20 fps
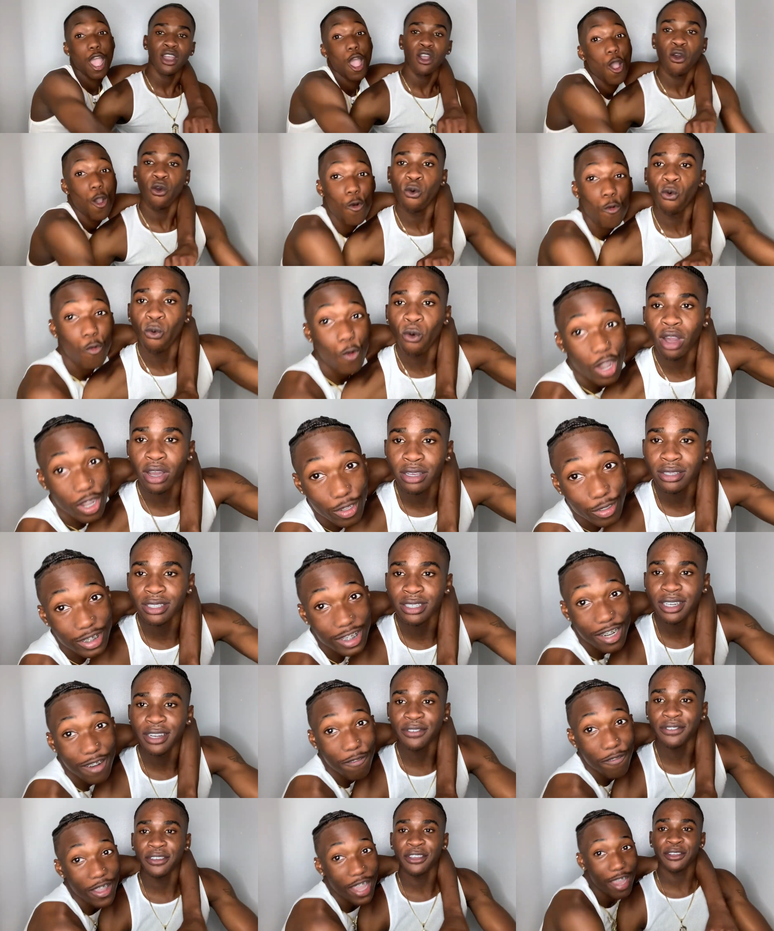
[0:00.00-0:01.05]
Speaker 1: Welcome to, to the
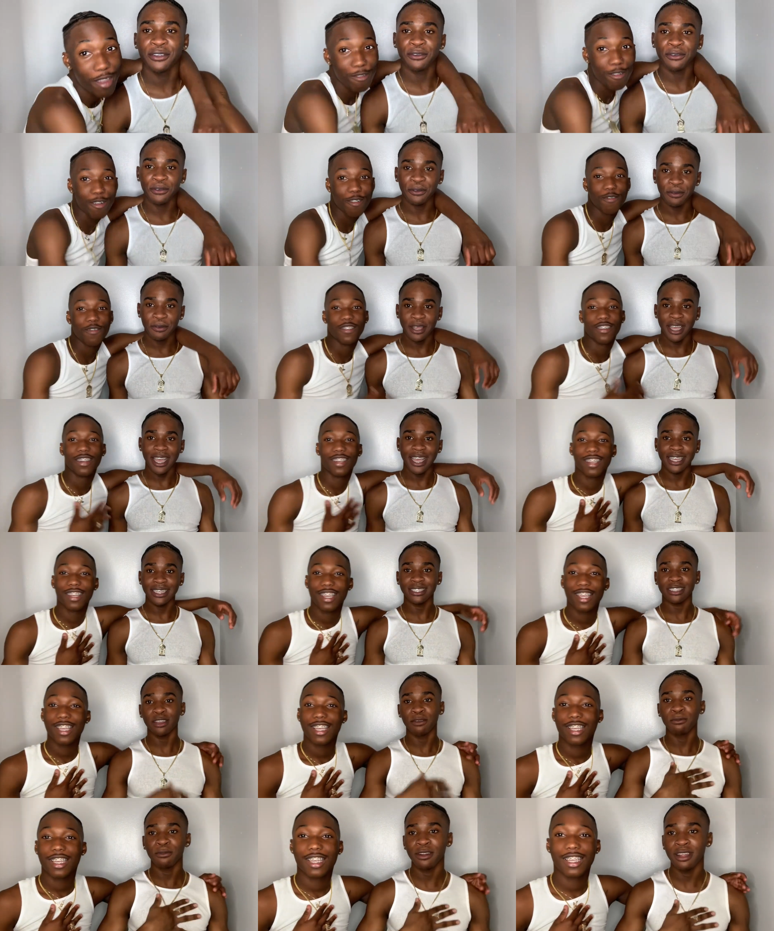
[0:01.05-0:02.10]
fame room, guys.
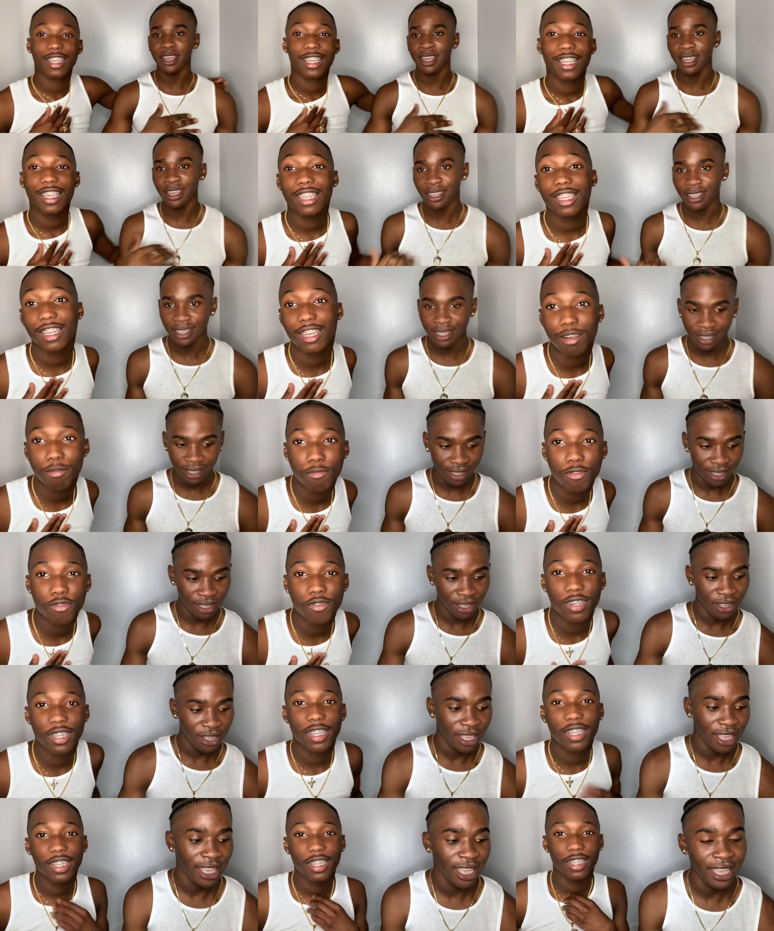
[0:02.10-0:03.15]
I'm Rod. And I'm
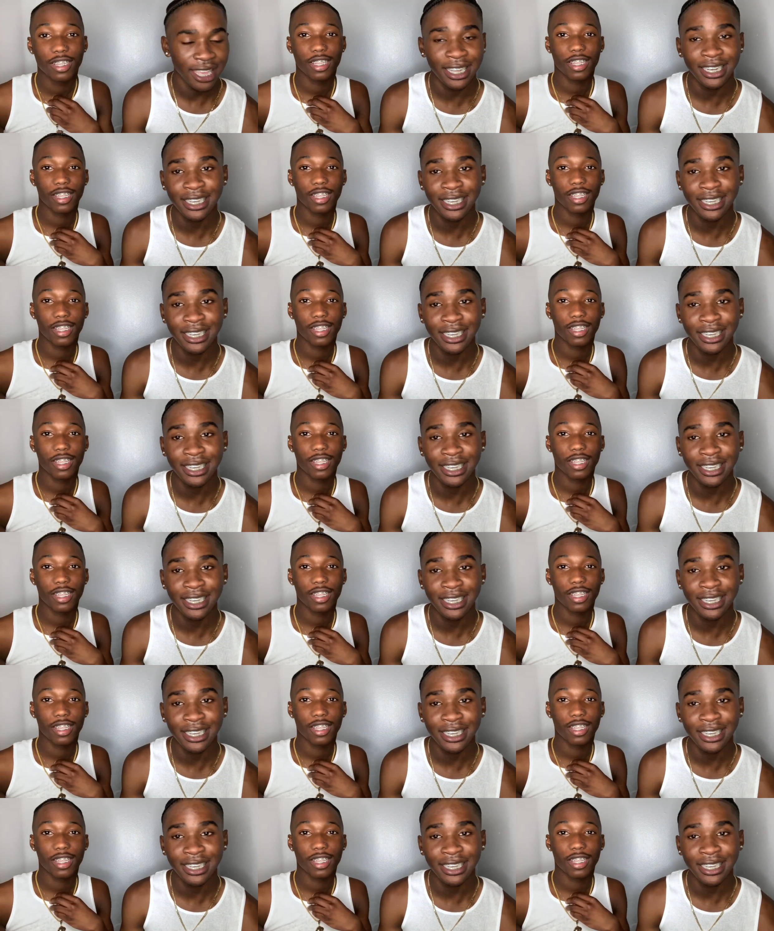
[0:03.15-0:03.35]
Oodie. And